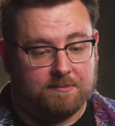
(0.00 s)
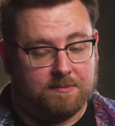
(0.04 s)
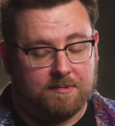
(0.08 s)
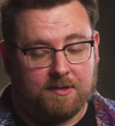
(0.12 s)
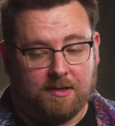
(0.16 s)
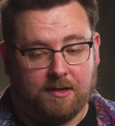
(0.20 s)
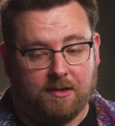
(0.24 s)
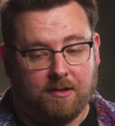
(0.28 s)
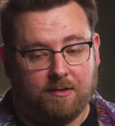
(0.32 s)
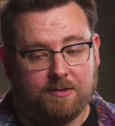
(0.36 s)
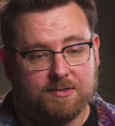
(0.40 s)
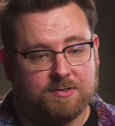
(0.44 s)

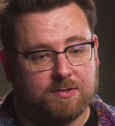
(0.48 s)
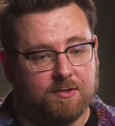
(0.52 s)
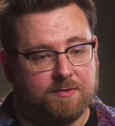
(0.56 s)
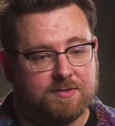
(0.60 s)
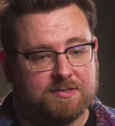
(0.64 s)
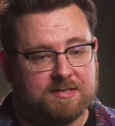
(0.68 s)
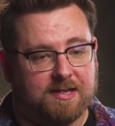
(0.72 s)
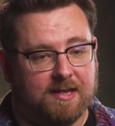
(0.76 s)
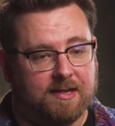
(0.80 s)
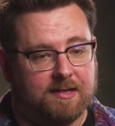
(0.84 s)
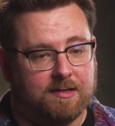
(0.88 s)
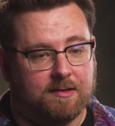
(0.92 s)
you know, sort of
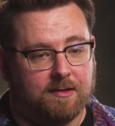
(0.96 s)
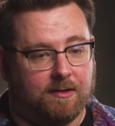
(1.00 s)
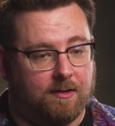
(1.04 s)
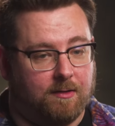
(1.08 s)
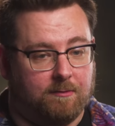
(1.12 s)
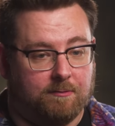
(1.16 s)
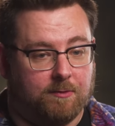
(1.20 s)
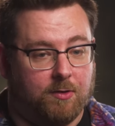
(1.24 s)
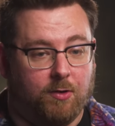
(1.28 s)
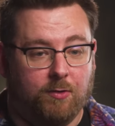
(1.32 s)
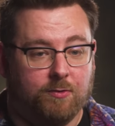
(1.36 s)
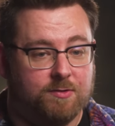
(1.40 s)
said,
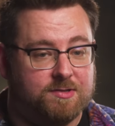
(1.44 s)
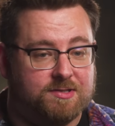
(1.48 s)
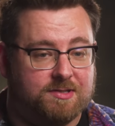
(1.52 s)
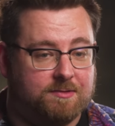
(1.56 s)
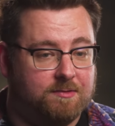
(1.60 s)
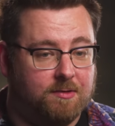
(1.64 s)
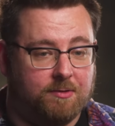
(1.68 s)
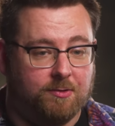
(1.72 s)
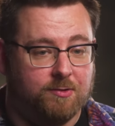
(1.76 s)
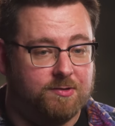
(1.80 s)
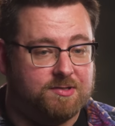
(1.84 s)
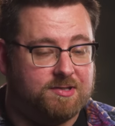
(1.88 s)
who's
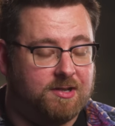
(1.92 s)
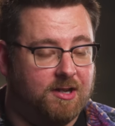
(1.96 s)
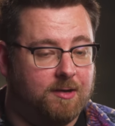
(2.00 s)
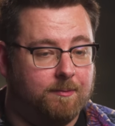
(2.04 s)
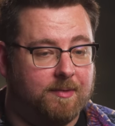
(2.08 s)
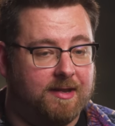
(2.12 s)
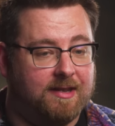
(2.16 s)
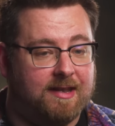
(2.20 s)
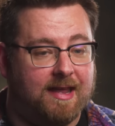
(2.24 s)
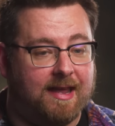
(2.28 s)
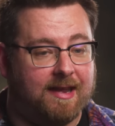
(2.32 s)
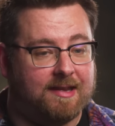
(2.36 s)
going to
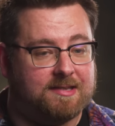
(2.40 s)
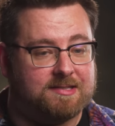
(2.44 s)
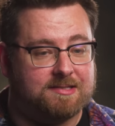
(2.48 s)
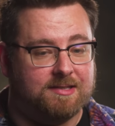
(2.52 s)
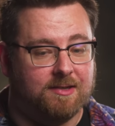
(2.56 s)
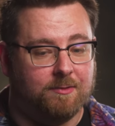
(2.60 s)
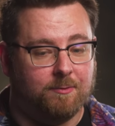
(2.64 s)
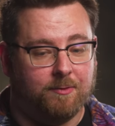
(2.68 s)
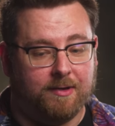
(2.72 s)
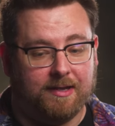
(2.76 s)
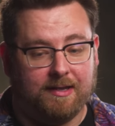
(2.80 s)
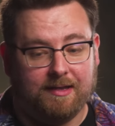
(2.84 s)
be next?
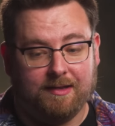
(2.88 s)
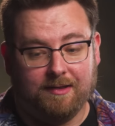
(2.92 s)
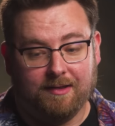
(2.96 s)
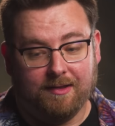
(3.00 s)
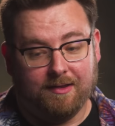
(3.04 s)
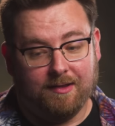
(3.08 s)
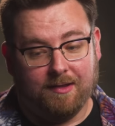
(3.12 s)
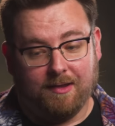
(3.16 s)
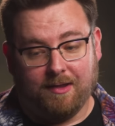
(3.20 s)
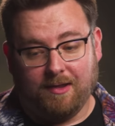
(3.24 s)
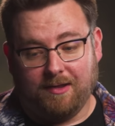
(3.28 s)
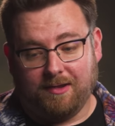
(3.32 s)
And we,
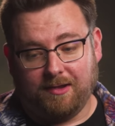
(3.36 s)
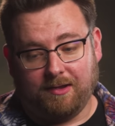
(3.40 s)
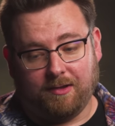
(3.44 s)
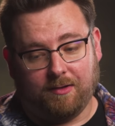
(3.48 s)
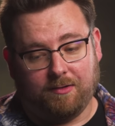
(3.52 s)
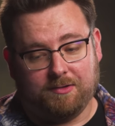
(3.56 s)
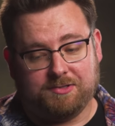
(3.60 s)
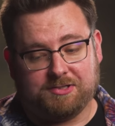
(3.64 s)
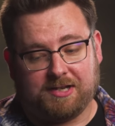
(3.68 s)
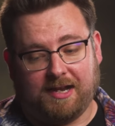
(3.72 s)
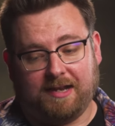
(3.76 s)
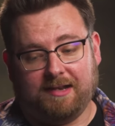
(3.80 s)
you
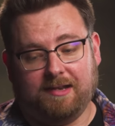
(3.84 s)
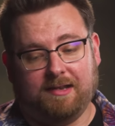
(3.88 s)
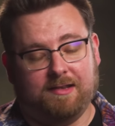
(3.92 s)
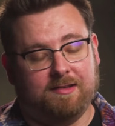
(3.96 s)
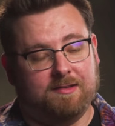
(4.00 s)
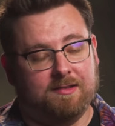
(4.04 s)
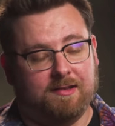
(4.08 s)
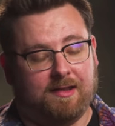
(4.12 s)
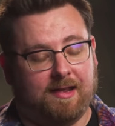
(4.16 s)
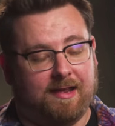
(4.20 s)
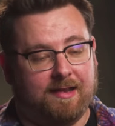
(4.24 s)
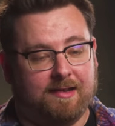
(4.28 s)
know,
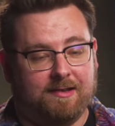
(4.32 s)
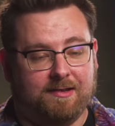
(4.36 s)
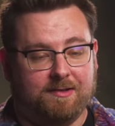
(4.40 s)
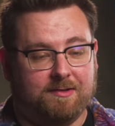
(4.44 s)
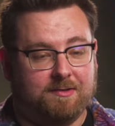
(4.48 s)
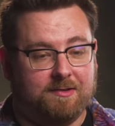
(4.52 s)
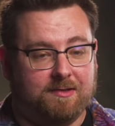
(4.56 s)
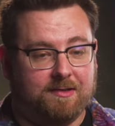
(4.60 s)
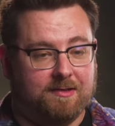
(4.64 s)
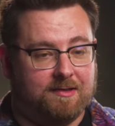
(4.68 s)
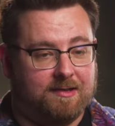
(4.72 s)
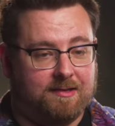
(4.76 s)
chatted
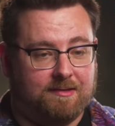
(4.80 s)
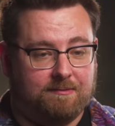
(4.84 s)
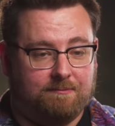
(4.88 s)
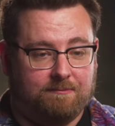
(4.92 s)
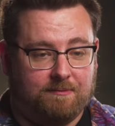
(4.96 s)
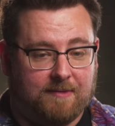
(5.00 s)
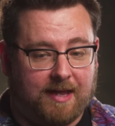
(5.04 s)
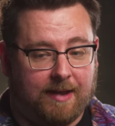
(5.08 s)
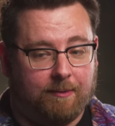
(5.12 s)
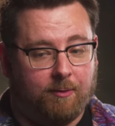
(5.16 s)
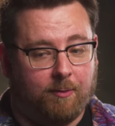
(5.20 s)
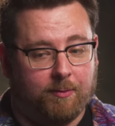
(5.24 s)
and
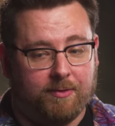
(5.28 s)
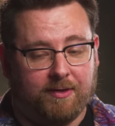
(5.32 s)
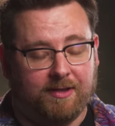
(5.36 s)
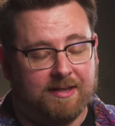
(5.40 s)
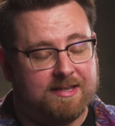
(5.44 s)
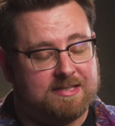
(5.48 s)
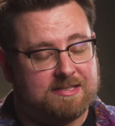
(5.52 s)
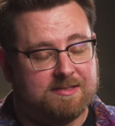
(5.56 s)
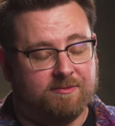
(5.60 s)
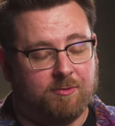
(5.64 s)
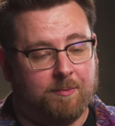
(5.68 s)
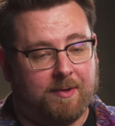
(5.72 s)
came up with a
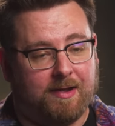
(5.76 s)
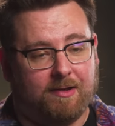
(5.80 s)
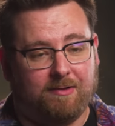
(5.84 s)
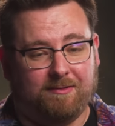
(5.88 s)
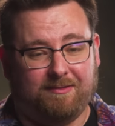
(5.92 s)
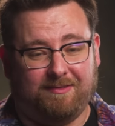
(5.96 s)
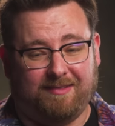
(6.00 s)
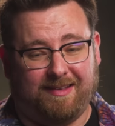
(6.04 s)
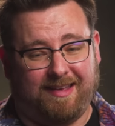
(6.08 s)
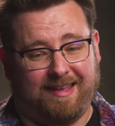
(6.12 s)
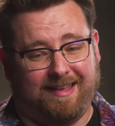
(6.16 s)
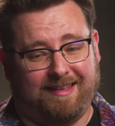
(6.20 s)
list of
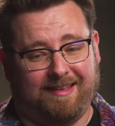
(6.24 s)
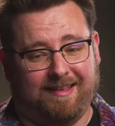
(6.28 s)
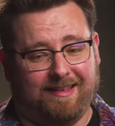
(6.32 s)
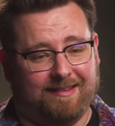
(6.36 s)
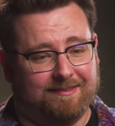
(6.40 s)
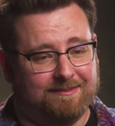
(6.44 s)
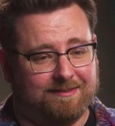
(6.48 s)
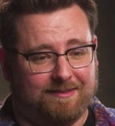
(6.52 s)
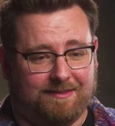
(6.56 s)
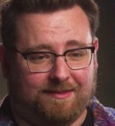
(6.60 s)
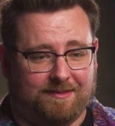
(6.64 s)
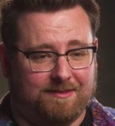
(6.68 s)
about
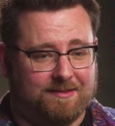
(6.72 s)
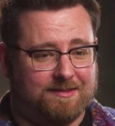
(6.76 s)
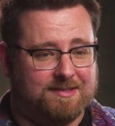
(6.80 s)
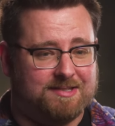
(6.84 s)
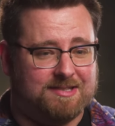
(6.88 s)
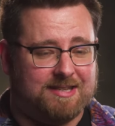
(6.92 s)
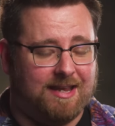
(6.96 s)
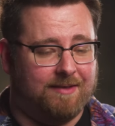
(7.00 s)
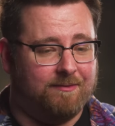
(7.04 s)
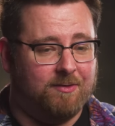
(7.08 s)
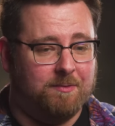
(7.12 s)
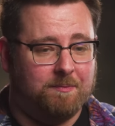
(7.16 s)

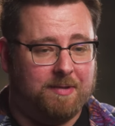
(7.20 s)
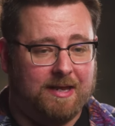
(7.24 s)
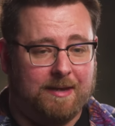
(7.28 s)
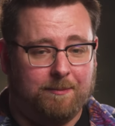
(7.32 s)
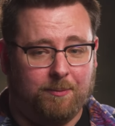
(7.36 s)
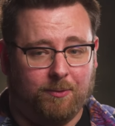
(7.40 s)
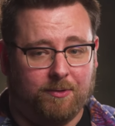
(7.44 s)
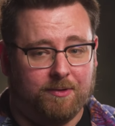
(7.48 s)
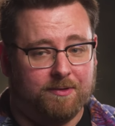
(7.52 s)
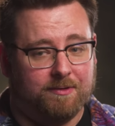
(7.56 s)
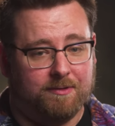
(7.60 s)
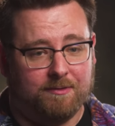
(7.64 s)
7
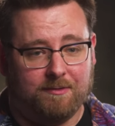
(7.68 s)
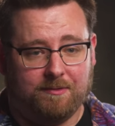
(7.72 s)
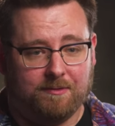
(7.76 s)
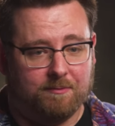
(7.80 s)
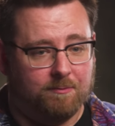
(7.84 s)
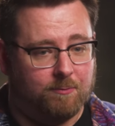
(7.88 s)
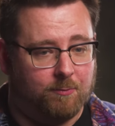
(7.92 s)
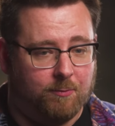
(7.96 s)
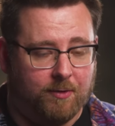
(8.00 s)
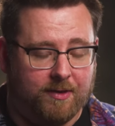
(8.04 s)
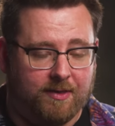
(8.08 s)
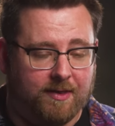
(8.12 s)
people, and
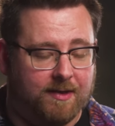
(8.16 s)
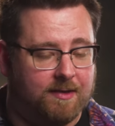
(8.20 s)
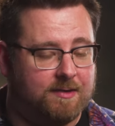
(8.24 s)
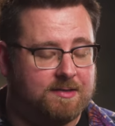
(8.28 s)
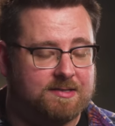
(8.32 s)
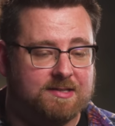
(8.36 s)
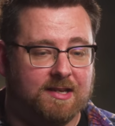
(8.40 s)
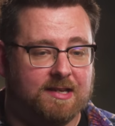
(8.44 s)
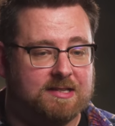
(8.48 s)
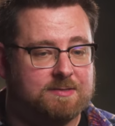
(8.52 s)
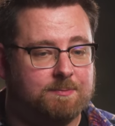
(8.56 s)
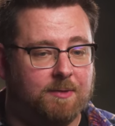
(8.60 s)
within
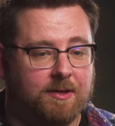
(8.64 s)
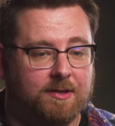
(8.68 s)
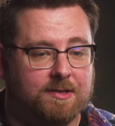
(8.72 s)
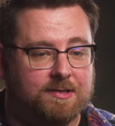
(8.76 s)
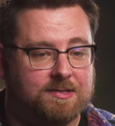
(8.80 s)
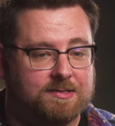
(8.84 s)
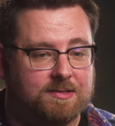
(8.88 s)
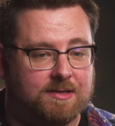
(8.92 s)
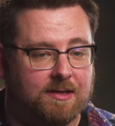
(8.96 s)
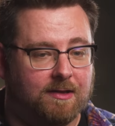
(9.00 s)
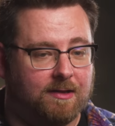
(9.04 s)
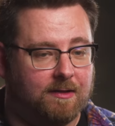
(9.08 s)
6
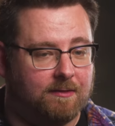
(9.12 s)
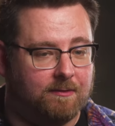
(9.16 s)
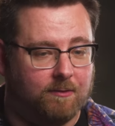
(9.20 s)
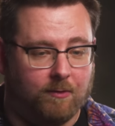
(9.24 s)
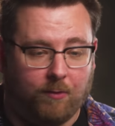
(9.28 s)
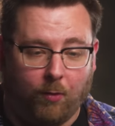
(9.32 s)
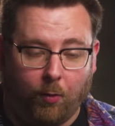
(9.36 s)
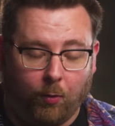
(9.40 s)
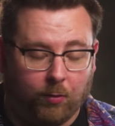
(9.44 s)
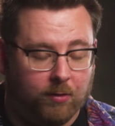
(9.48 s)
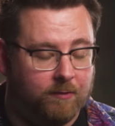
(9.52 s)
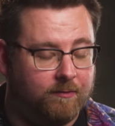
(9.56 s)
months,
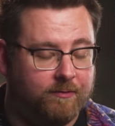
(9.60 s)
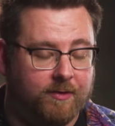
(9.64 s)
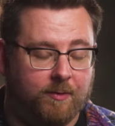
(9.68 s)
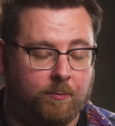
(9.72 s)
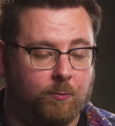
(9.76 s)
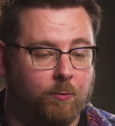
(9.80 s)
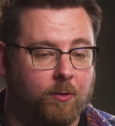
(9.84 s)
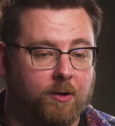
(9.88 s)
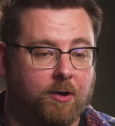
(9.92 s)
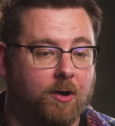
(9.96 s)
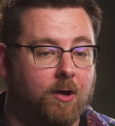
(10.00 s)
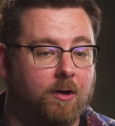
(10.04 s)
all of
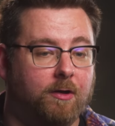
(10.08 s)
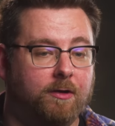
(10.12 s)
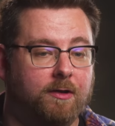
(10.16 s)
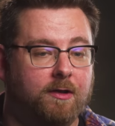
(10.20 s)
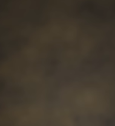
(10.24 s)
them were gone.